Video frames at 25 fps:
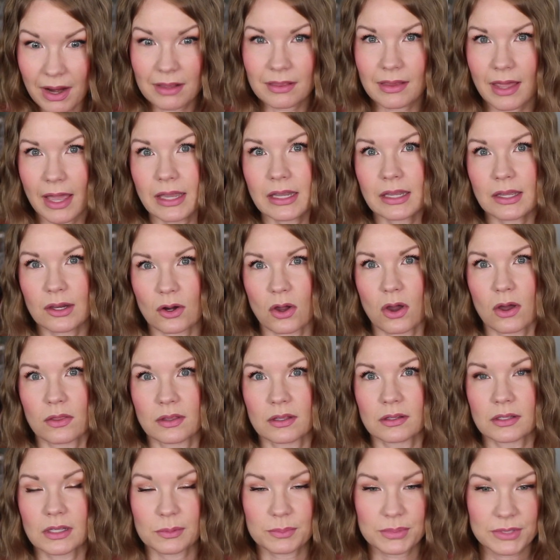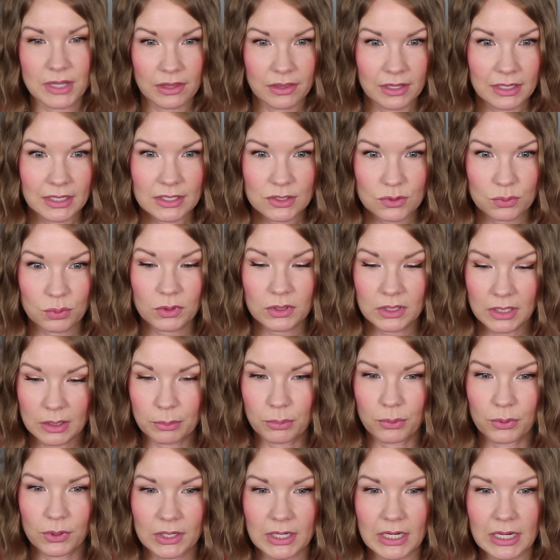I like it on the lips. I think it's really
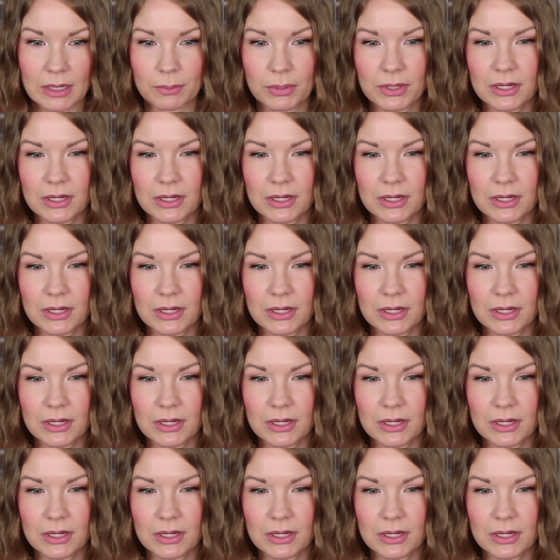pretty,